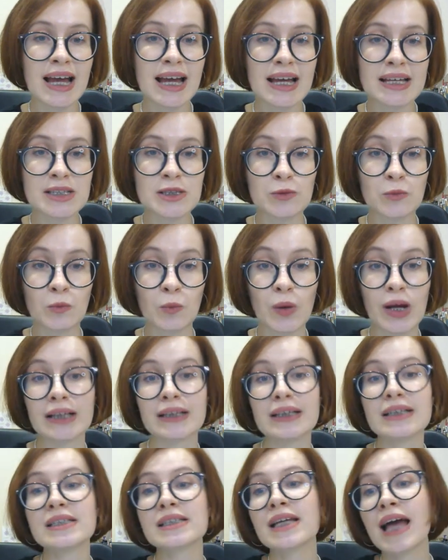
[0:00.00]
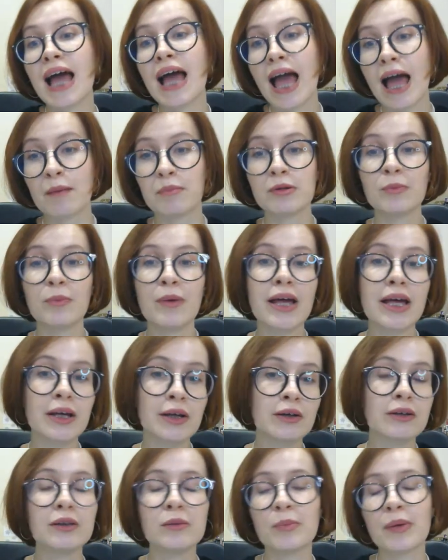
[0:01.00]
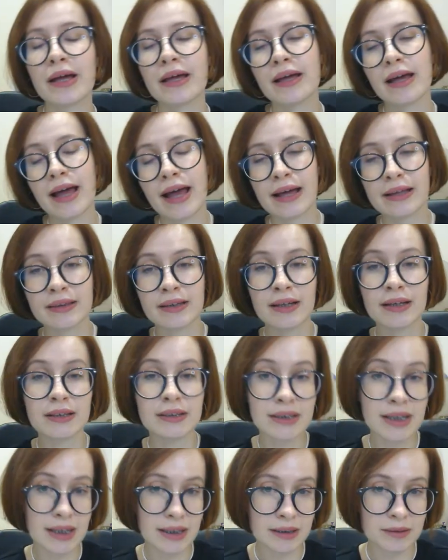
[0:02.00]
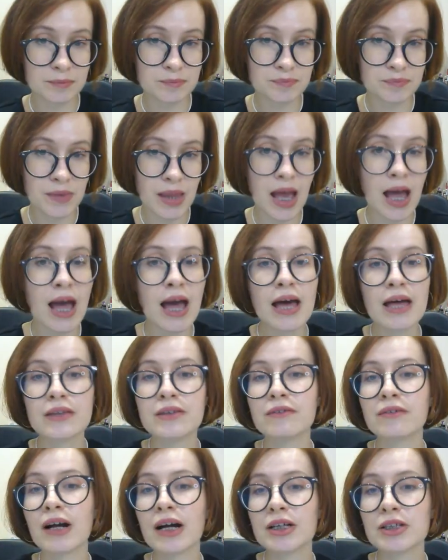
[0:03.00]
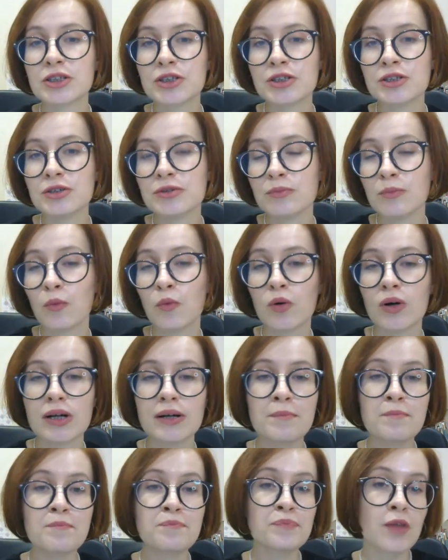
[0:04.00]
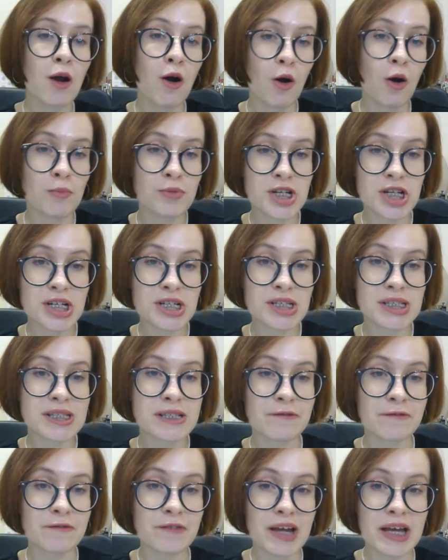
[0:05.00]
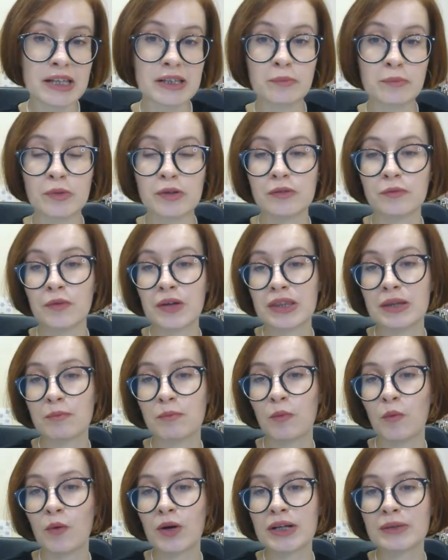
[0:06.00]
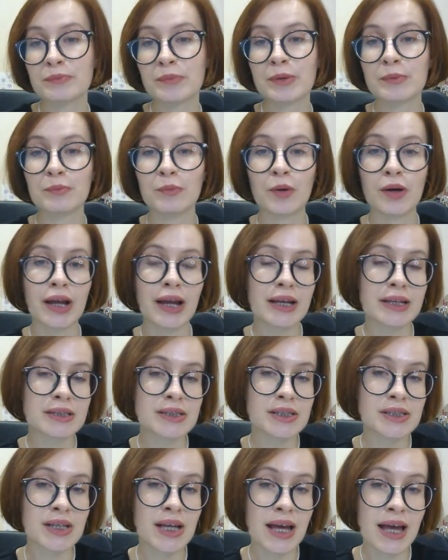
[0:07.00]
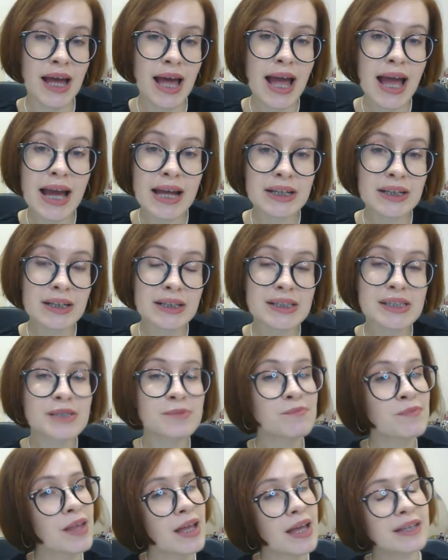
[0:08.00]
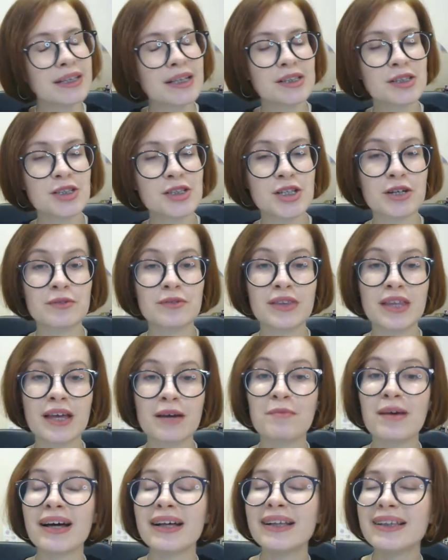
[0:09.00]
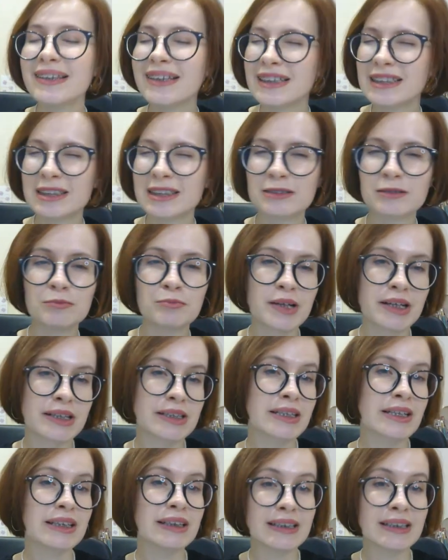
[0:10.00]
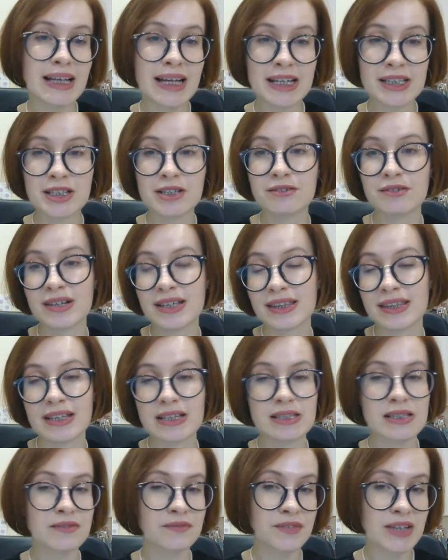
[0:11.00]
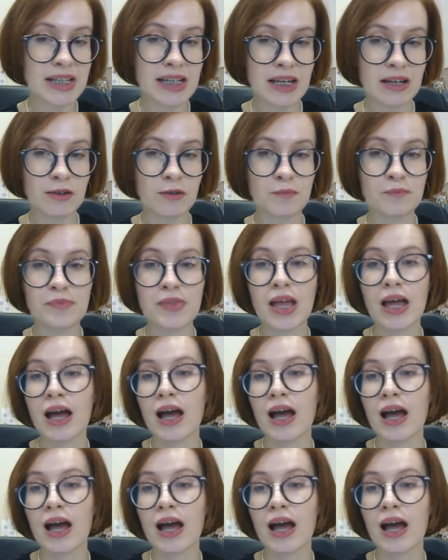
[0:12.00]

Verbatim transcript: as well as Apple Pay, Google Pay, and Link. There are two more options available with appointment bookings add-ons, and I'll show them a little bit later in this video.